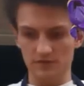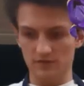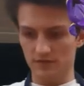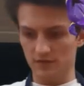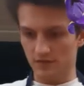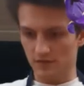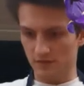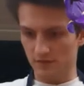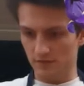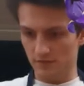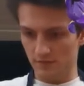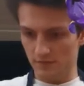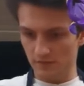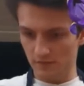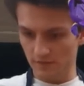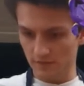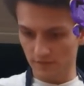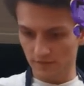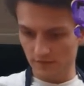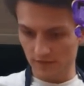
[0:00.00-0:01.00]
going to
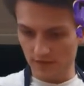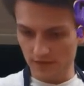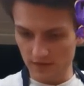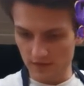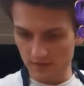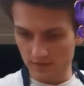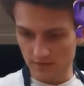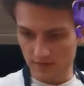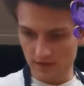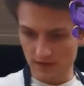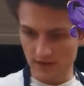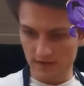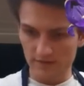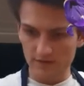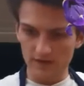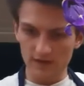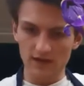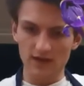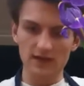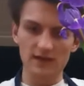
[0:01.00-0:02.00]
move, we're going to have a
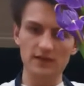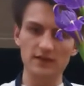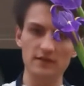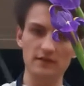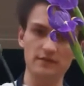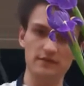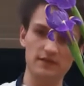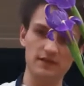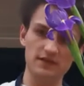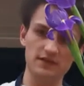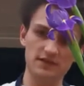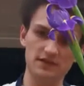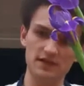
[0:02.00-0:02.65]
line of these